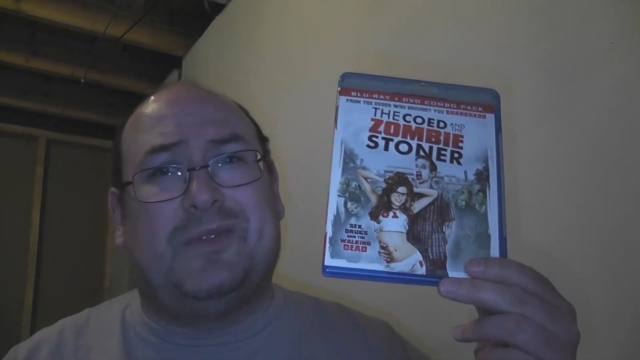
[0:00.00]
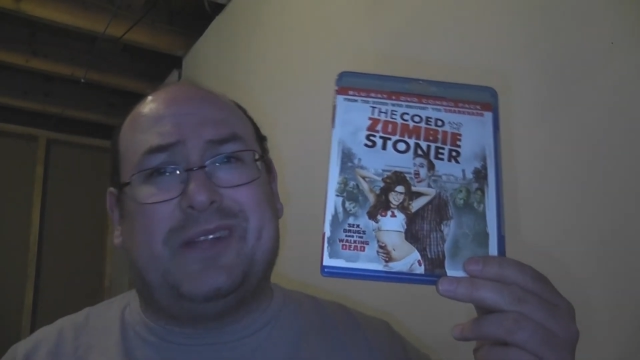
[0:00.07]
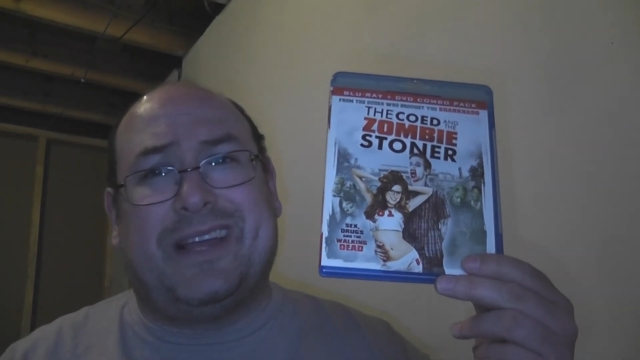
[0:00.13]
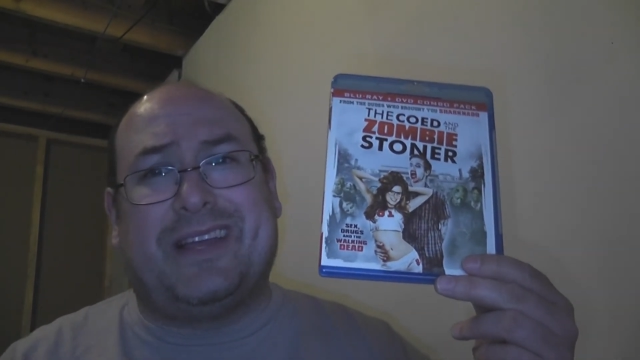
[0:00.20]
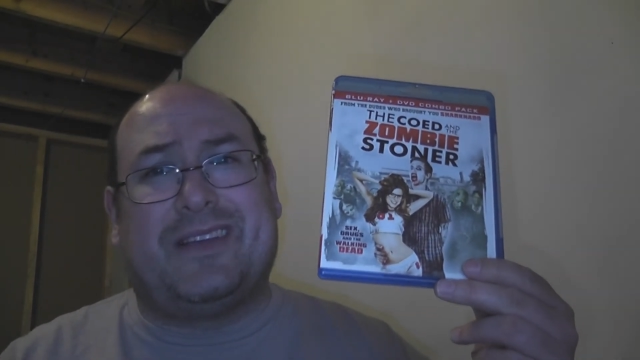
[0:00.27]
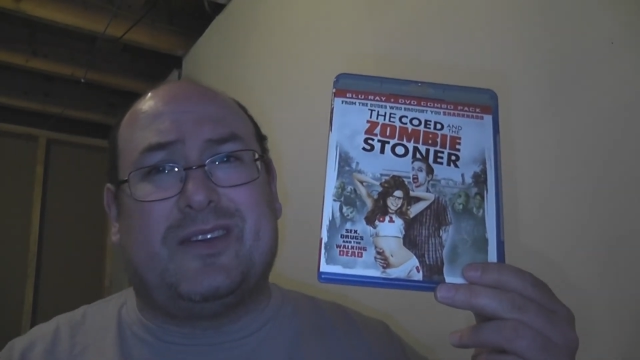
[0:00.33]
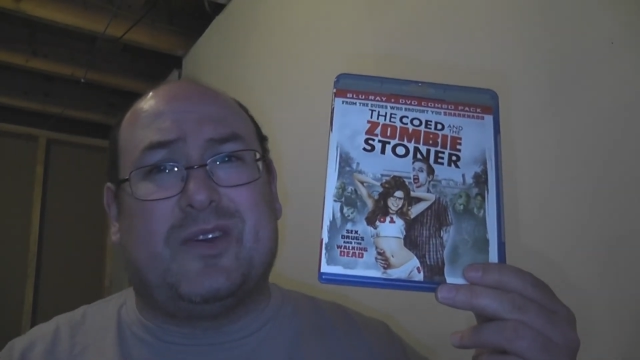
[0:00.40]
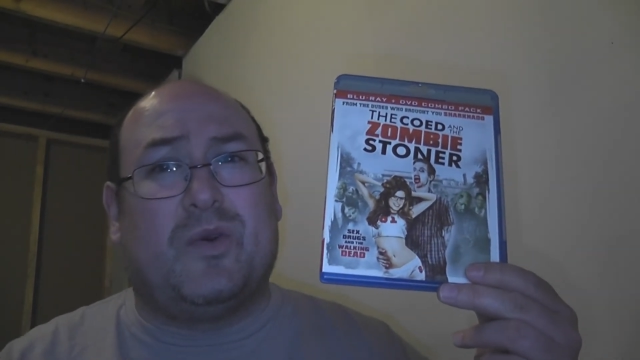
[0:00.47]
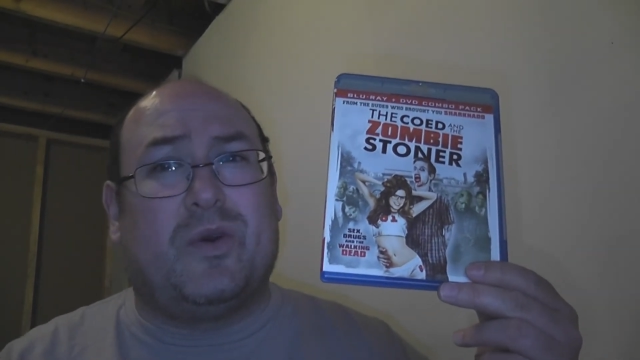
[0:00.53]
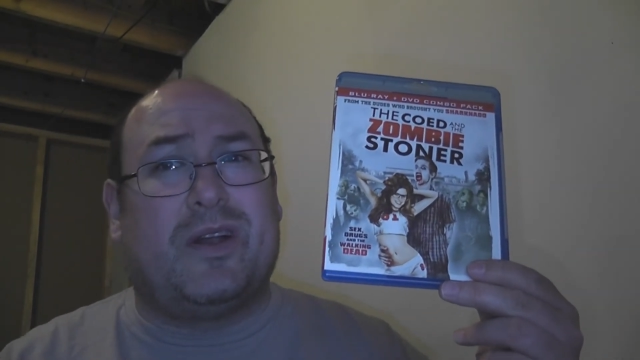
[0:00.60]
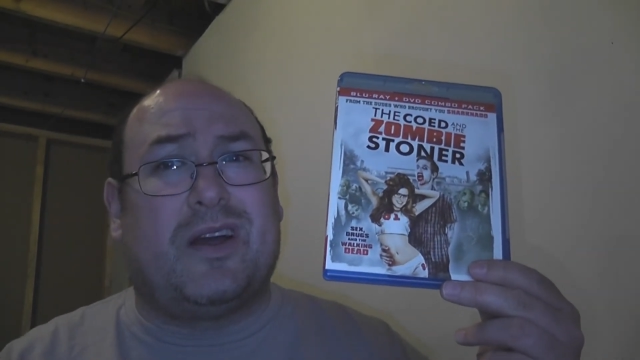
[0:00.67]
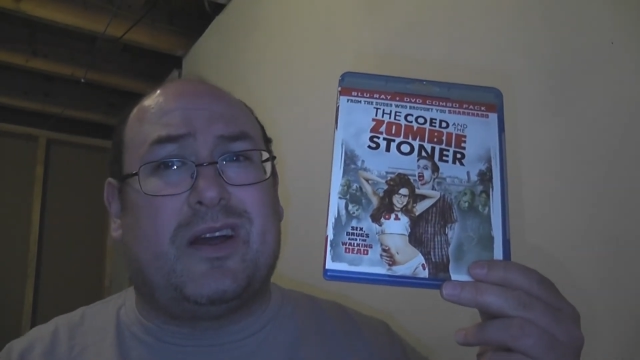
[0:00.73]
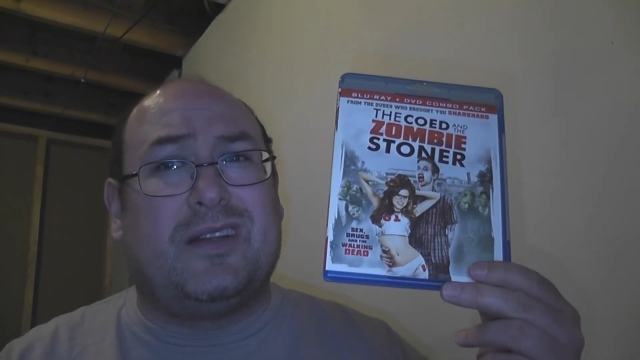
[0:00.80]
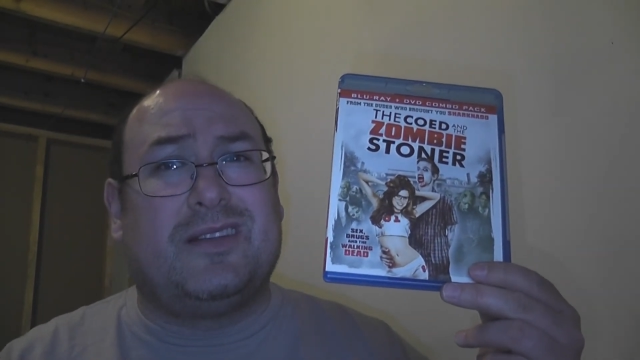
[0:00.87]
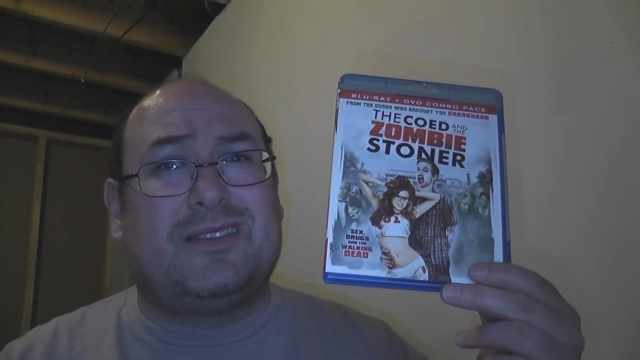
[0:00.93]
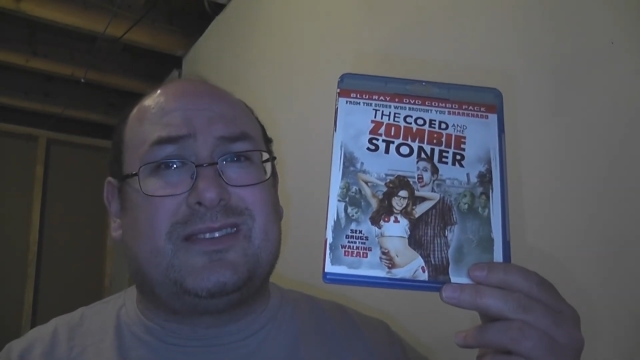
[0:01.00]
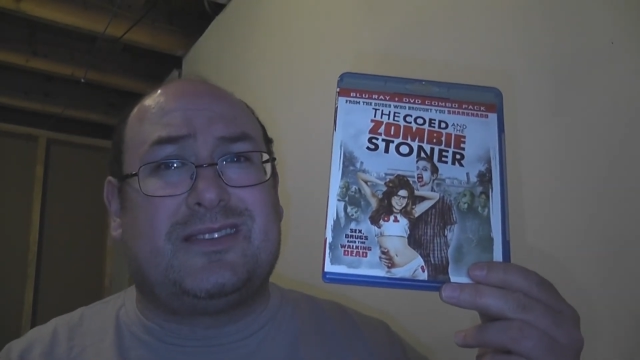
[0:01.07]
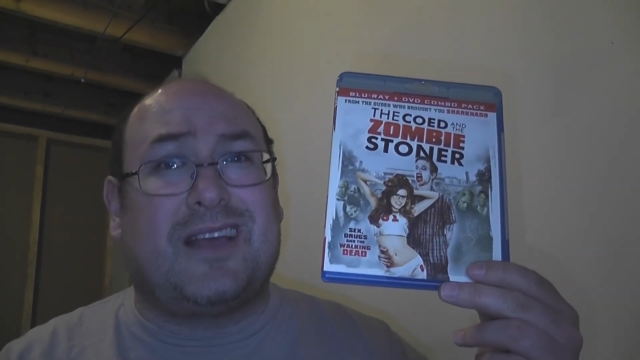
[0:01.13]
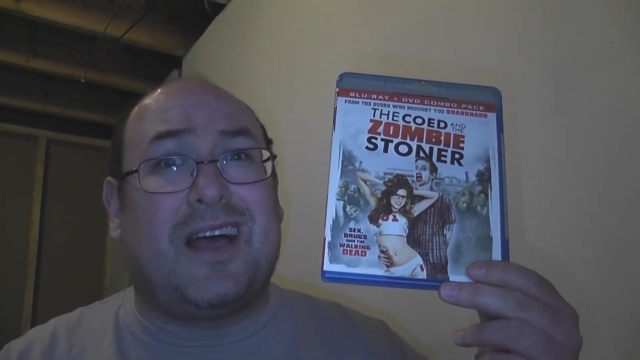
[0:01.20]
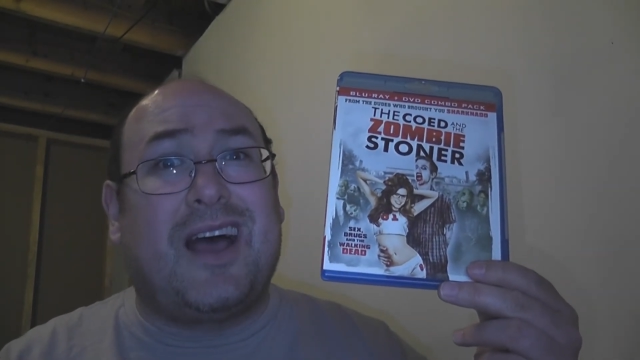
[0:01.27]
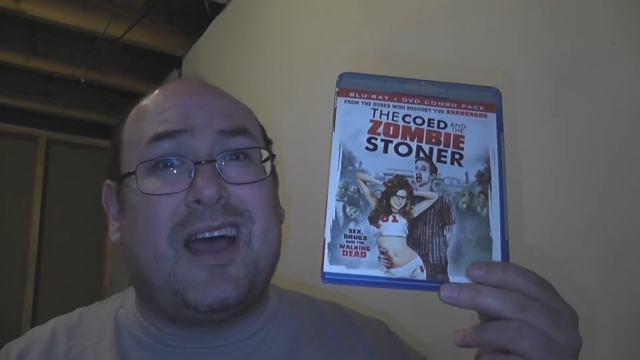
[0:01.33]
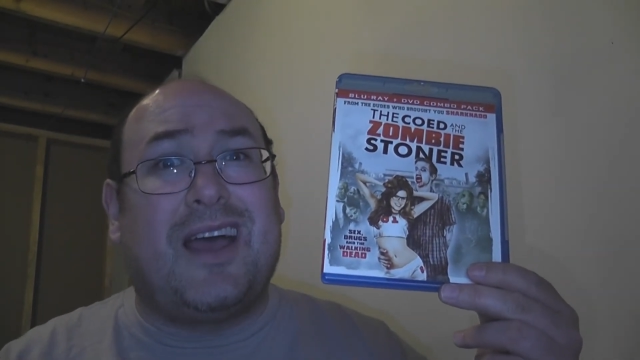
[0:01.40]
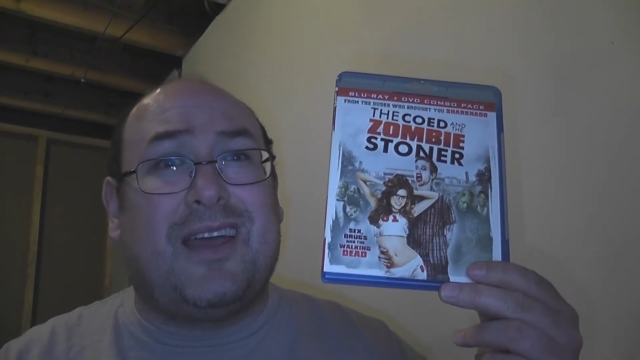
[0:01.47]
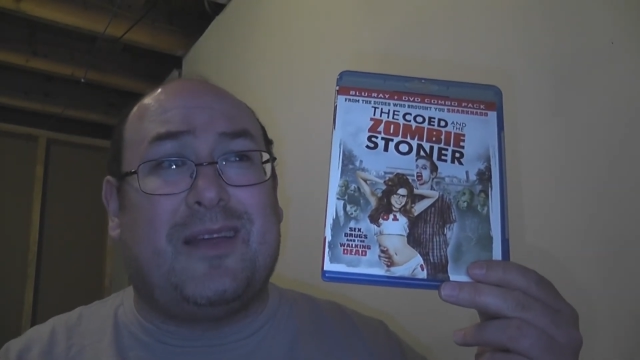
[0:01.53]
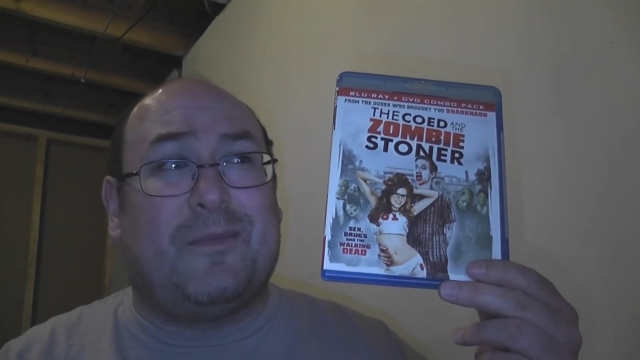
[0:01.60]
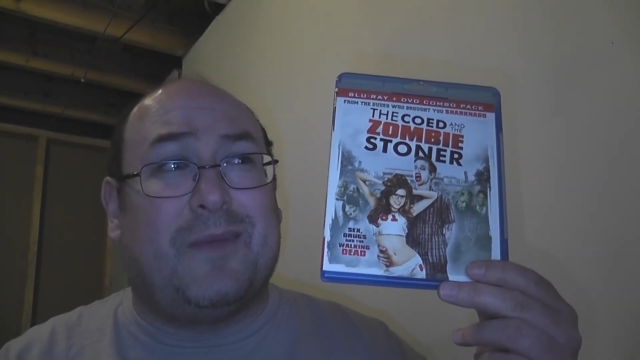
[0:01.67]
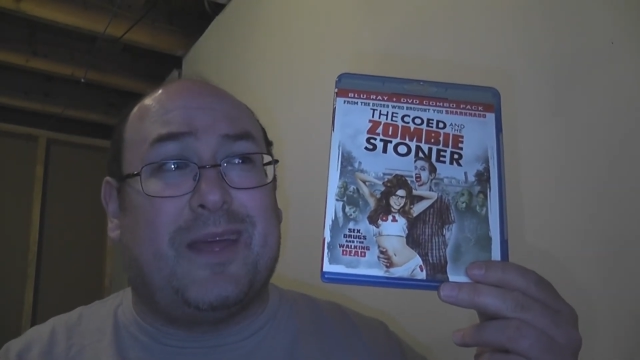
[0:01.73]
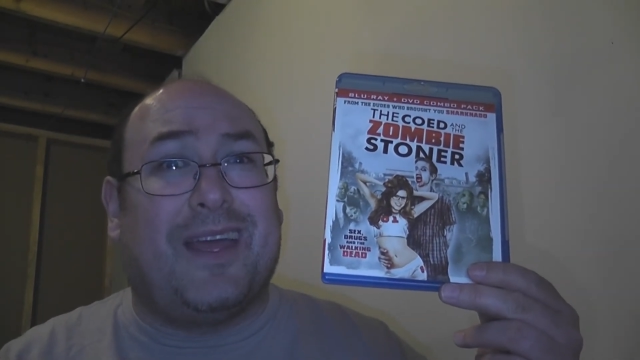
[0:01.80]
like going on inside,